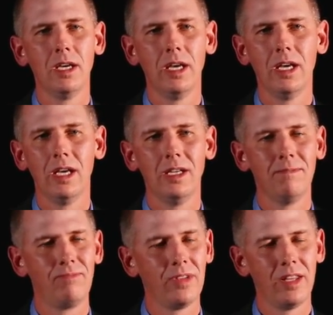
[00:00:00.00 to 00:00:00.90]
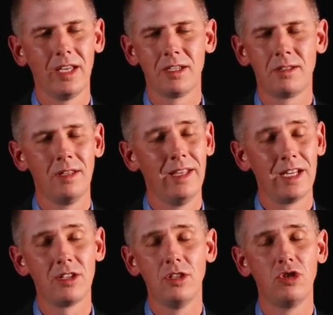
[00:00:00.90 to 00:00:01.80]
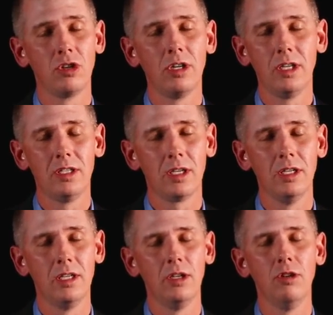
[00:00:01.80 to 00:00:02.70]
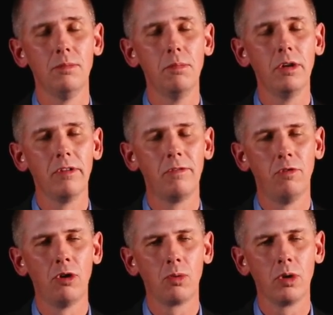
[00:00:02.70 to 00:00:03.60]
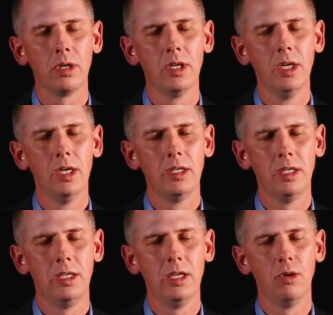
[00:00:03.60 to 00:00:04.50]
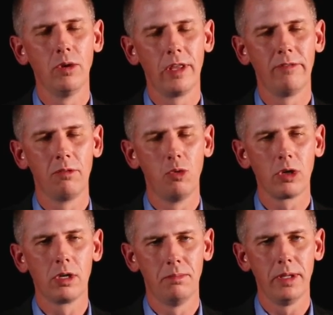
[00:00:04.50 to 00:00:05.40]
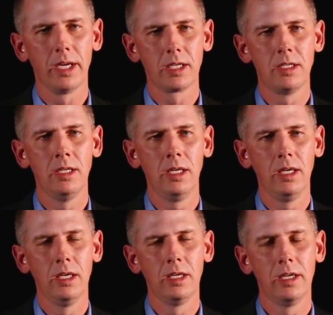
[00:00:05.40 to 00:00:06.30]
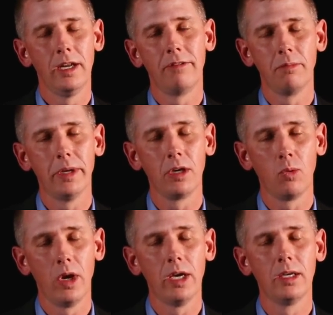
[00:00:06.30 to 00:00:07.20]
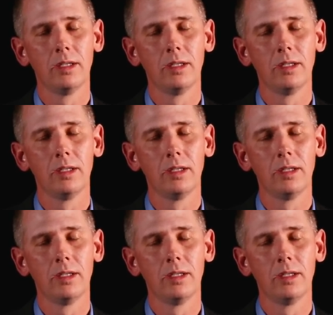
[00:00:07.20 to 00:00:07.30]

And that's, that's the journey to continue to move it forward to deal with ever more complexity in an ever better way.